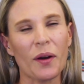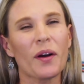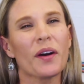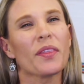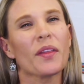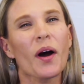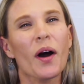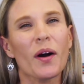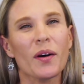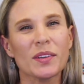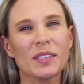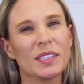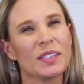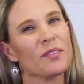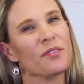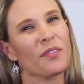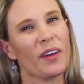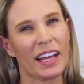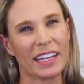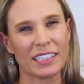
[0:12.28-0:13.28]
and the host of
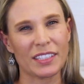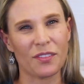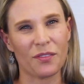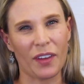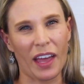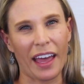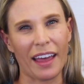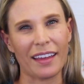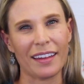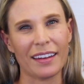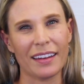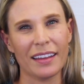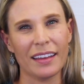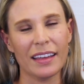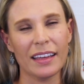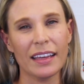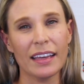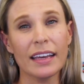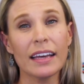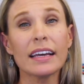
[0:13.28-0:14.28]
Vet2Vet.
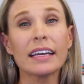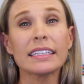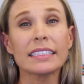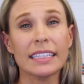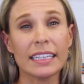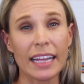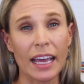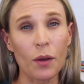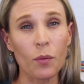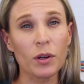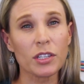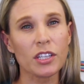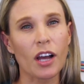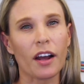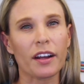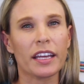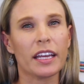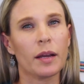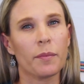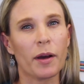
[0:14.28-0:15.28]
Today we're
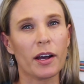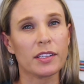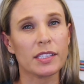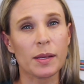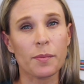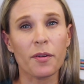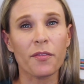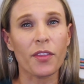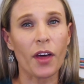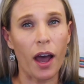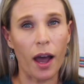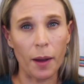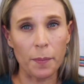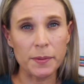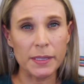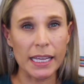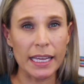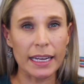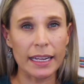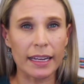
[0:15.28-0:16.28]
talking about some of the
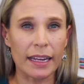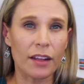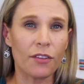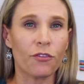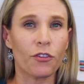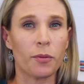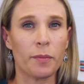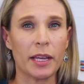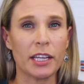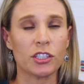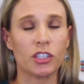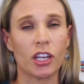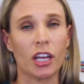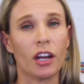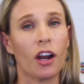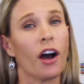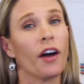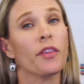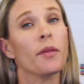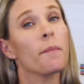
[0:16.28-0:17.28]
updated information
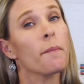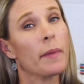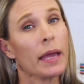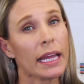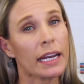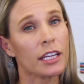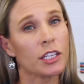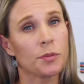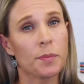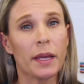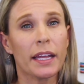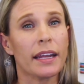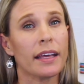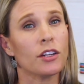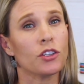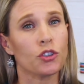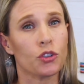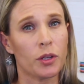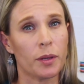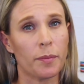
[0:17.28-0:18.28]
on the management and
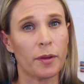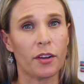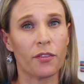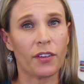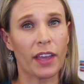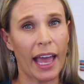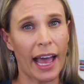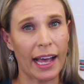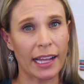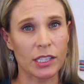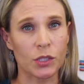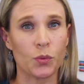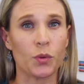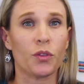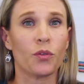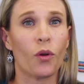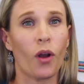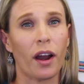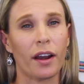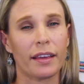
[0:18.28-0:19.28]
treatment of cats with
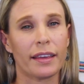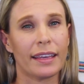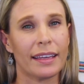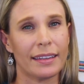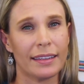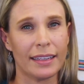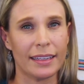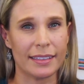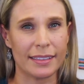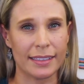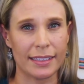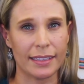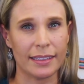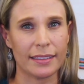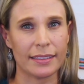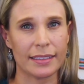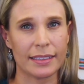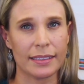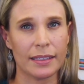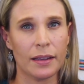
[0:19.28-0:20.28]
chronic kidney
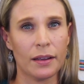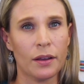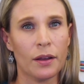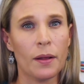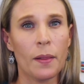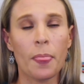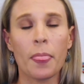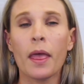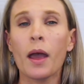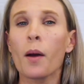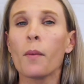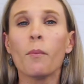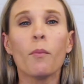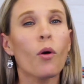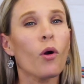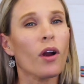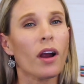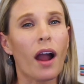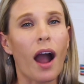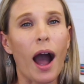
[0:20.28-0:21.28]
disease.
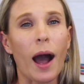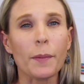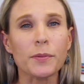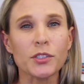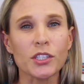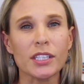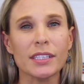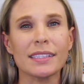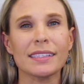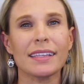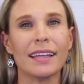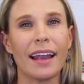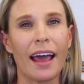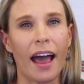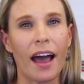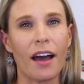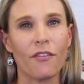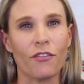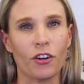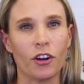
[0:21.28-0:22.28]
More options than
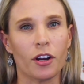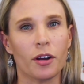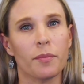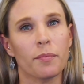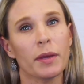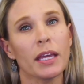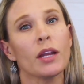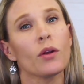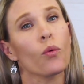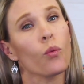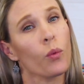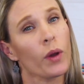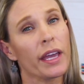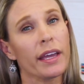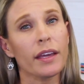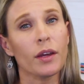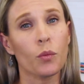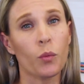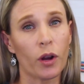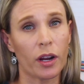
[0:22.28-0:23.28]
ever mean we
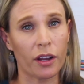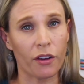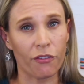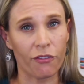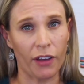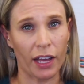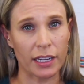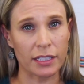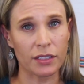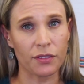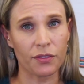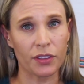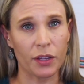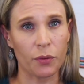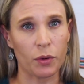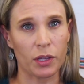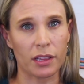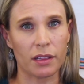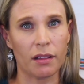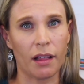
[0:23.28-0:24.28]
can work effectively
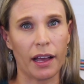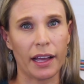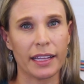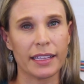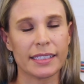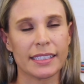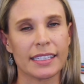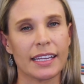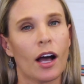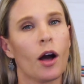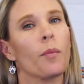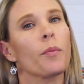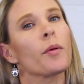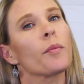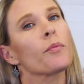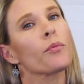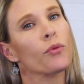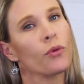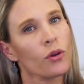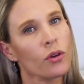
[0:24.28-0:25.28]
with clients to help
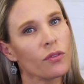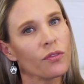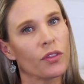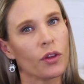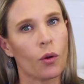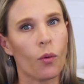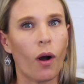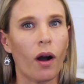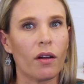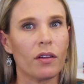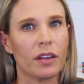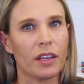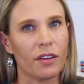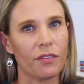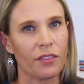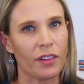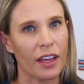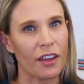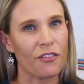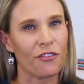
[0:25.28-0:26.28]
improve the quality of
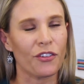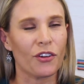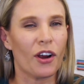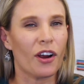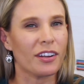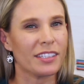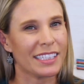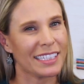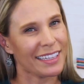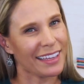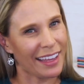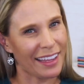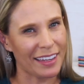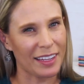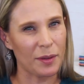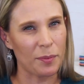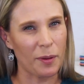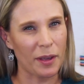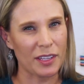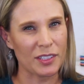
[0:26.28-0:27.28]
life for our
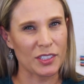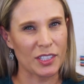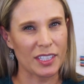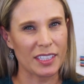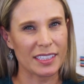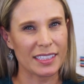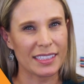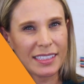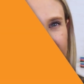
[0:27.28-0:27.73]
CKD patients.